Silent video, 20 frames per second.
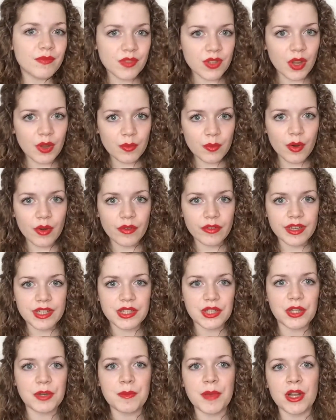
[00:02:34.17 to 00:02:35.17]
don't worry
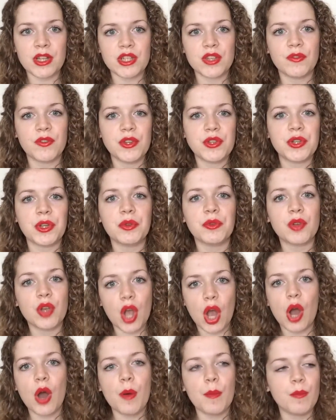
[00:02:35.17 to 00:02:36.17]
too much if you don't
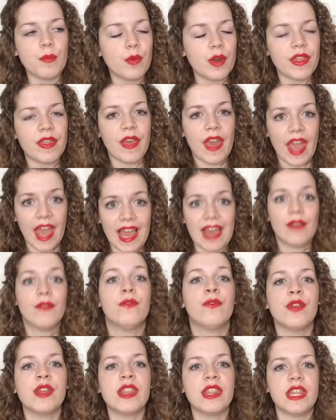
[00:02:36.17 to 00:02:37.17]
come with
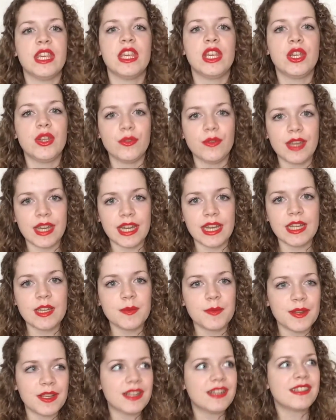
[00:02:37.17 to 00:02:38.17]
everything you
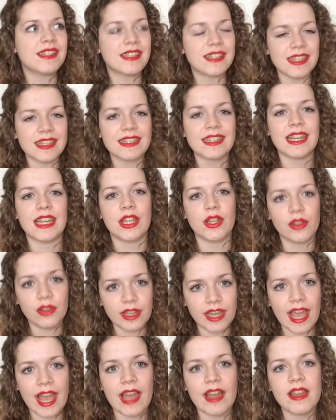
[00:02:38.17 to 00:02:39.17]
need, because as I say,
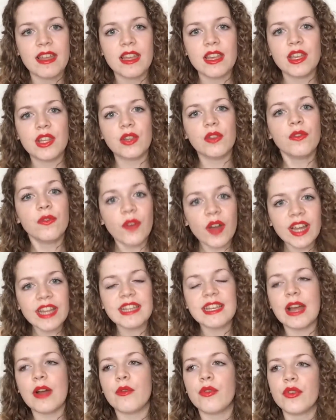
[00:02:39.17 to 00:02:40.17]
you'll
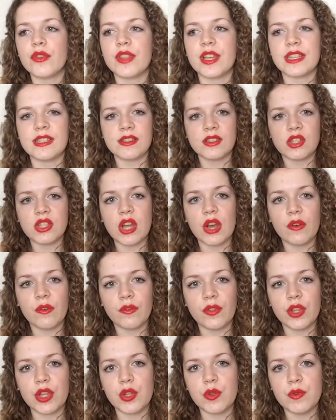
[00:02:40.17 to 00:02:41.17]
find out that there's
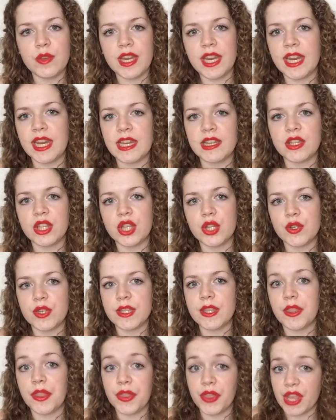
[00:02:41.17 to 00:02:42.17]
stuff that you need that you
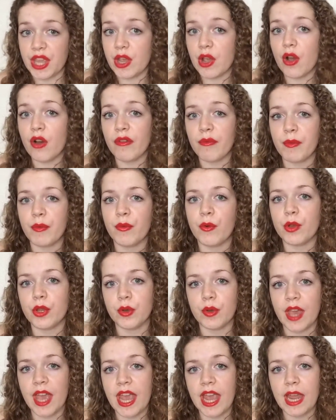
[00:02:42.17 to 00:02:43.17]
didn't think of before you
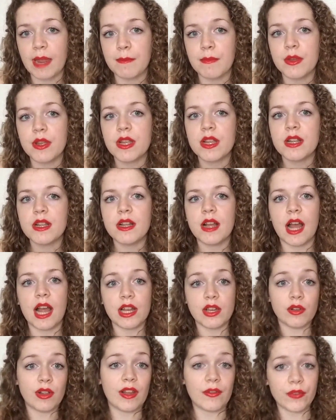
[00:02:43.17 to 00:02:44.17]
came,
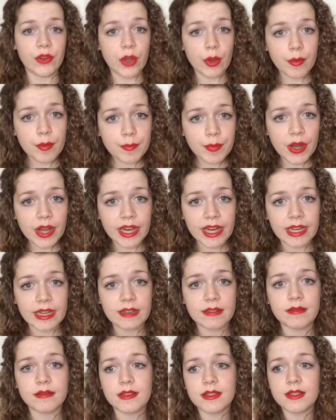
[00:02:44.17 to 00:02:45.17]
and you'll have to go and buy it.
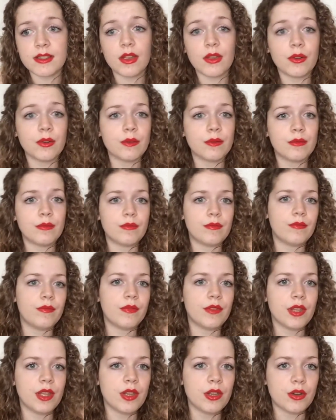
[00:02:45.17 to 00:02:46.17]
So
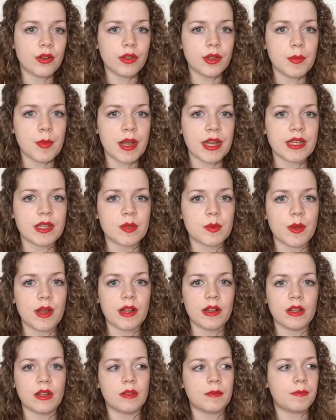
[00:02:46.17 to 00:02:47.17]
you know, you might as
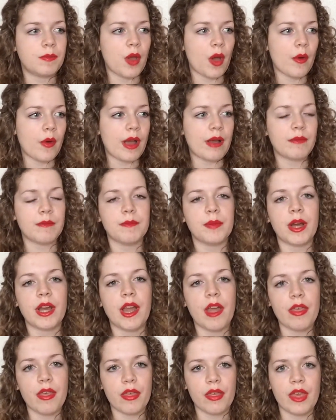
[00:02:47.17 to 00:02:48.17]
well go out and buy
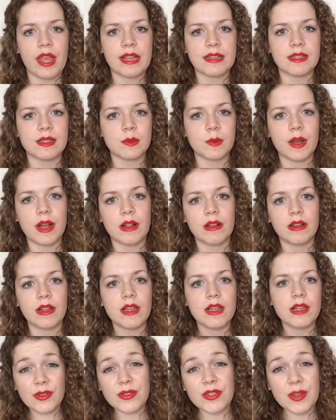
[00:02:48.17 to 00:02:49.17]
other things as well.
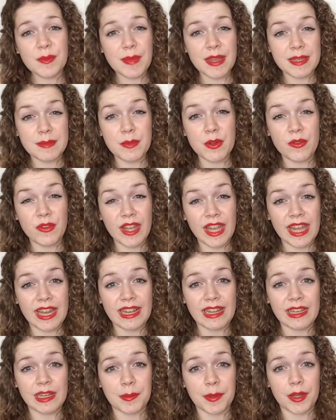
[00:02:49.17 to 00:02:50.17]
It also makes moving in
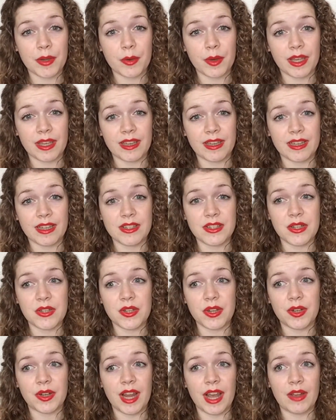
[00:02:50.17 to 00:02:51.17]
a little bit quicker because you
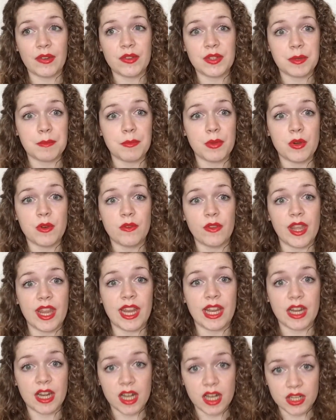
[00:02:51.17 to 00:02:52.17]
don't have to move
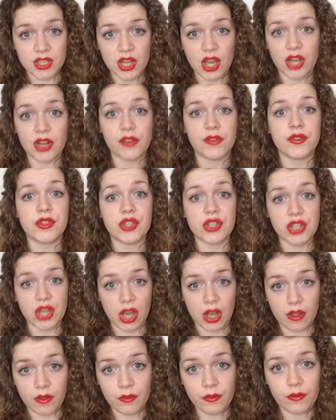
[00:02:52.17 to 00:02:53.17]
in a ton of
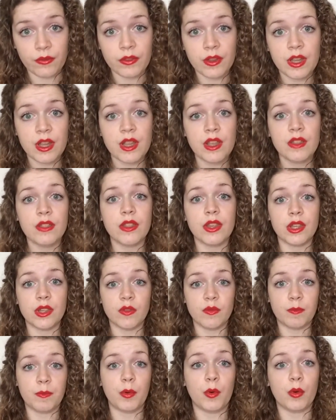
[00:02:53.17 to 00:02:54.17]
stuff that
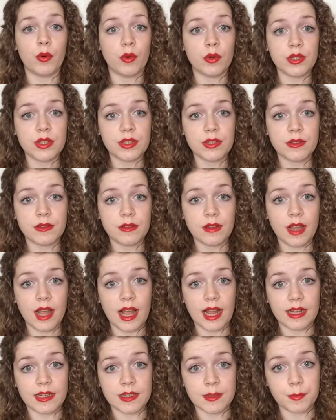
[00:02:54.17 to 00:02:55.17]
you've bought
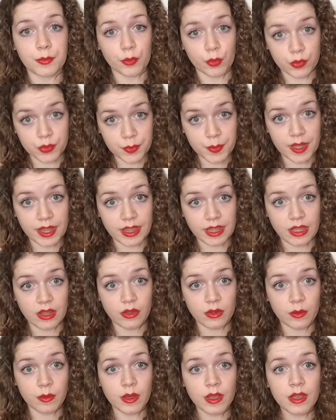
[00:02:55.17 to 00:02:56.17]
and brought with
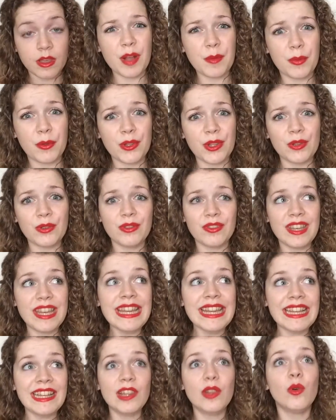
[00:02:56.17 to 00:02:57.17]
you. For example, you'll
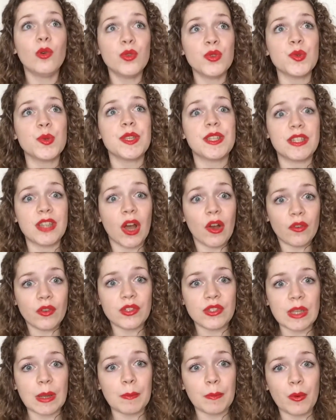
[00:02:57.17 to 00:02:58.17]
need laundry stuff
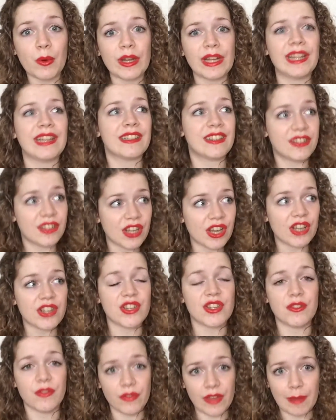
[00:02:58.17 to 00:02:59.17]
at some point, like
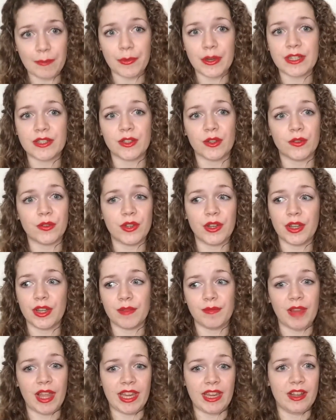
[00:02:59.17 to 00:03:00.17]
detergent, fabric
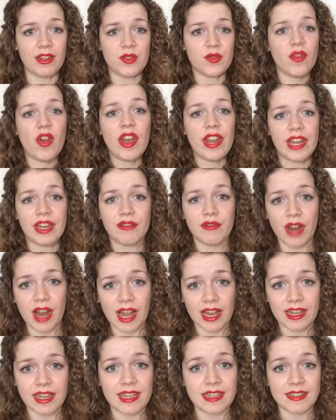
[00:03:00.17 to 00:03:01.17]
softener, like a drying rack,